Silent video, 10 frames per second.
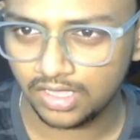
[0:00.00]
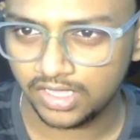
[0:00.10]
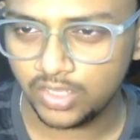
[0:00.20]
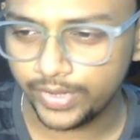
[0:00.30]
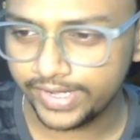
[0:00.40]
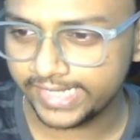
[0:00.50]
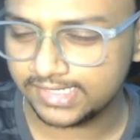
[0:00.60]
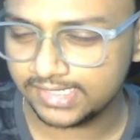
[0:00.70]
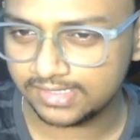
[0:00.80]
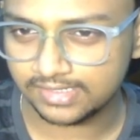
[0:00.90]
He went knight
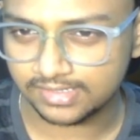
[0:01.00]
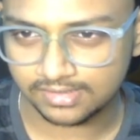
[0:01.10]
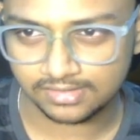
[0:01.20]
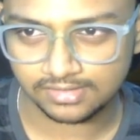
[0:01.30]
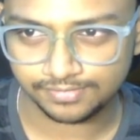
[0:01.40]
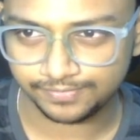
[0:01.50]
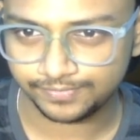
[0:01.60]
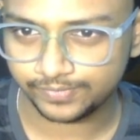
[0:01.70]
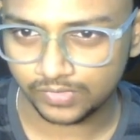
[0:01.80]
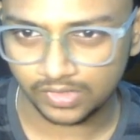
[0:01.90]
c6,
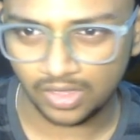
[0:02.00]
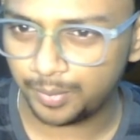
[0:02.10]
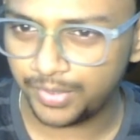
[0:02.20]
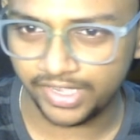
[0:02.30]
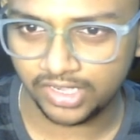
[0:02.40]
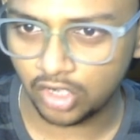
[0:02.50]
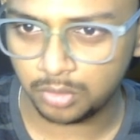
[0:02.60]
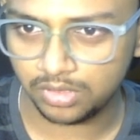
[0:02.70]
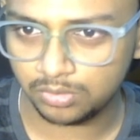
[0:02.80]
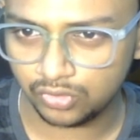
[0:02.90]
a pretty
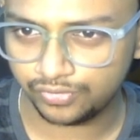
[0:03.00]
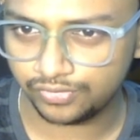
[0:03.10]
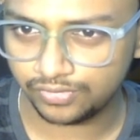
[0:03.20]
normal move.